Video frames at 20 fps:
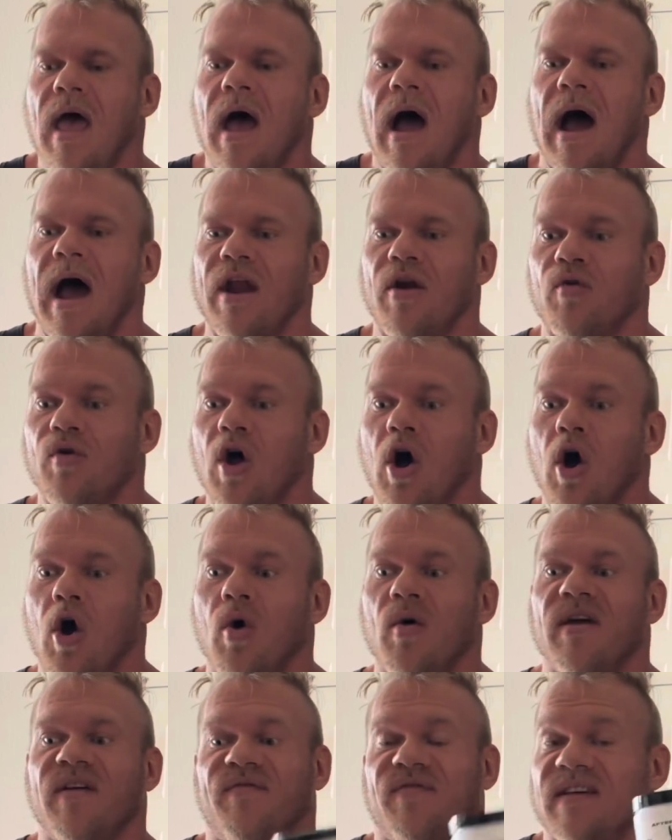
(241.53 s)
I don't
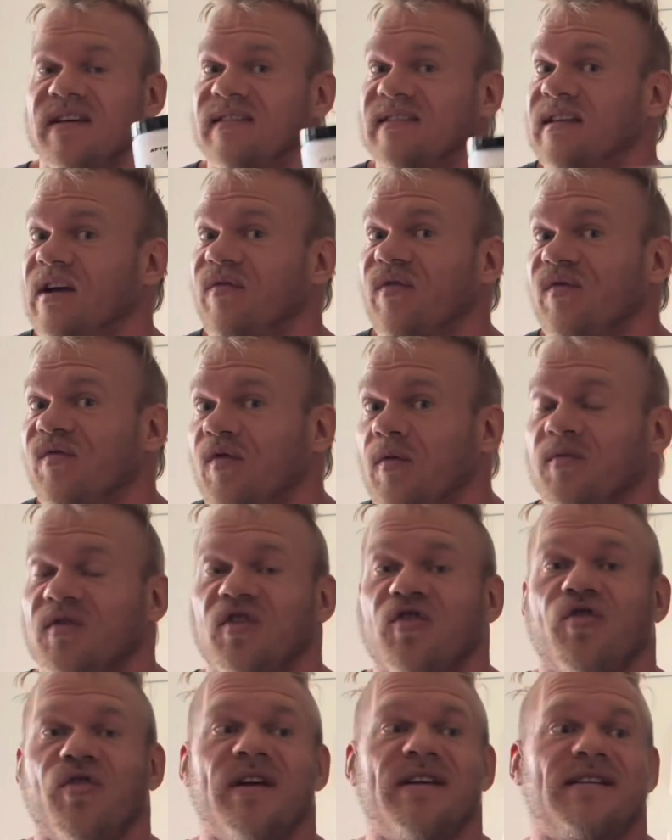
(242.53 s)
know if these different forms
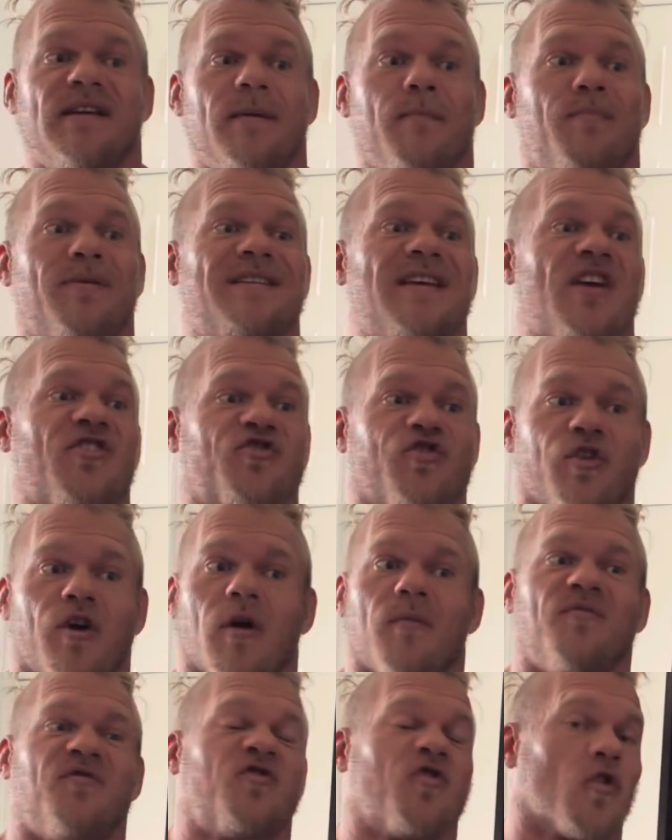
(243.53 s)
of creatine potentially
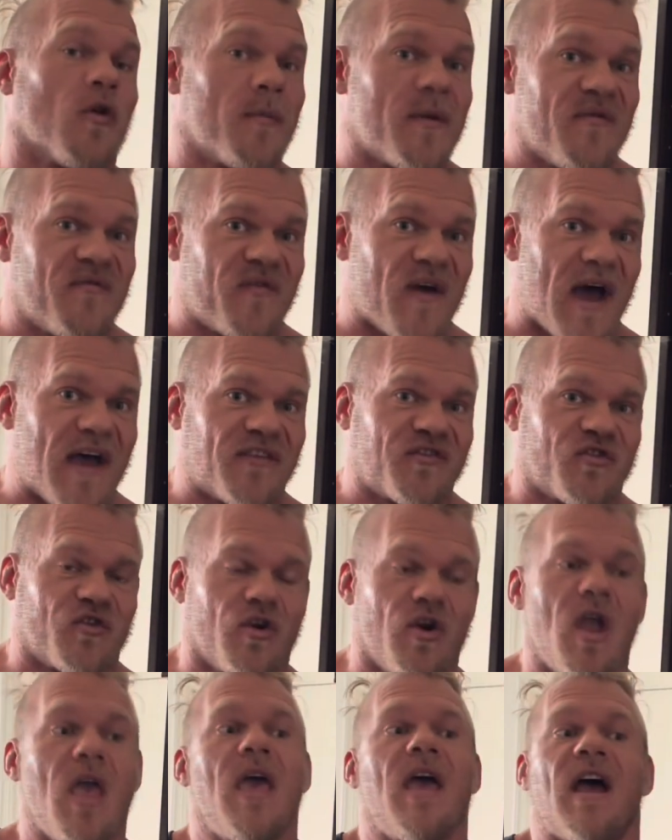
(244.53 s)
are absorbing
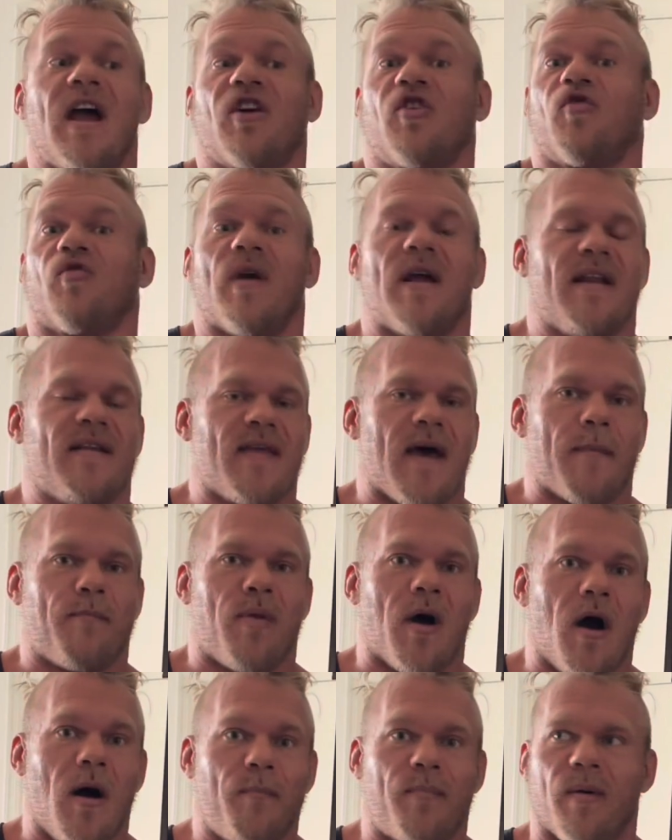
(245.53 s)
faster and creating that
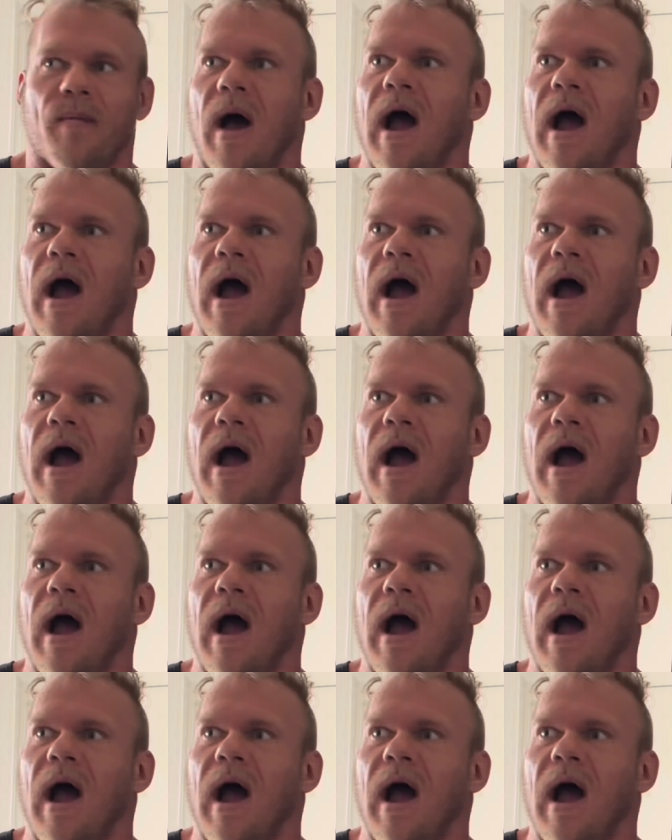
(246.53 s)
pump.